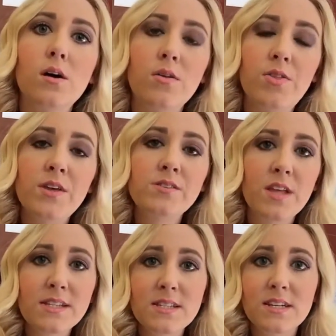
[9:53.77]

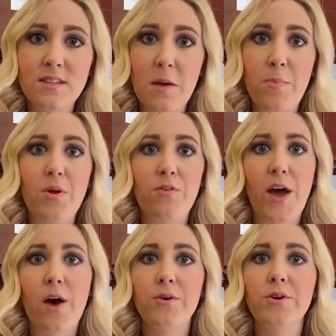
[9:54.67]
that's an example of
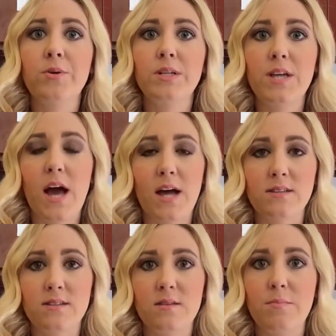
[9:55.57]
how you're going to
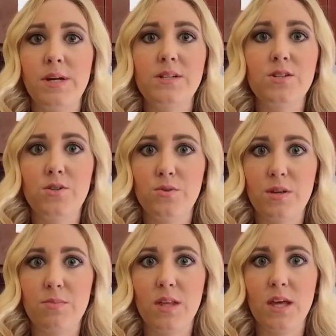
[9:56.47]
ask somebody to do
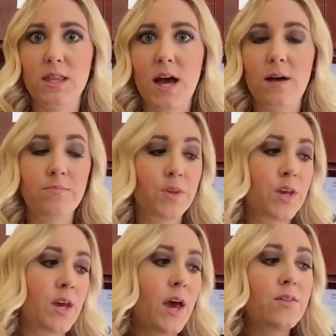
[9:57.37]
something like that.
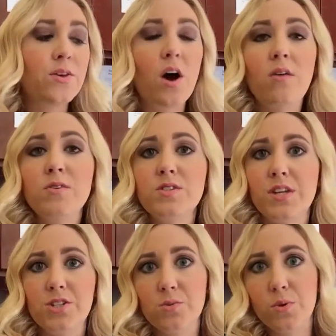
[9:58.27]
And the
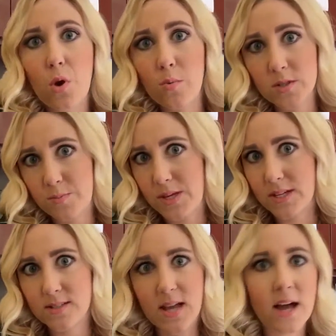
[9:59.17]
conversation would almost be
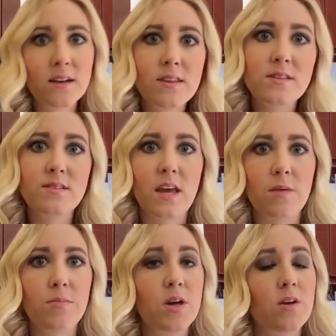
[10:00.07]
exactly the
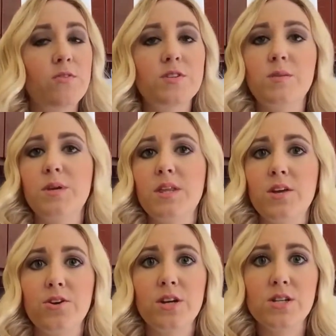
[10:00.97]
same for somebody that
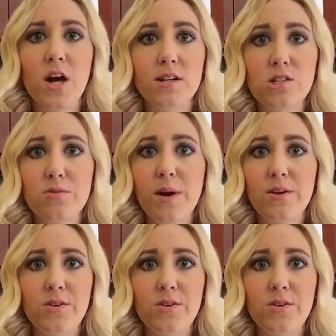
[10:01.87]
you're going to talk to about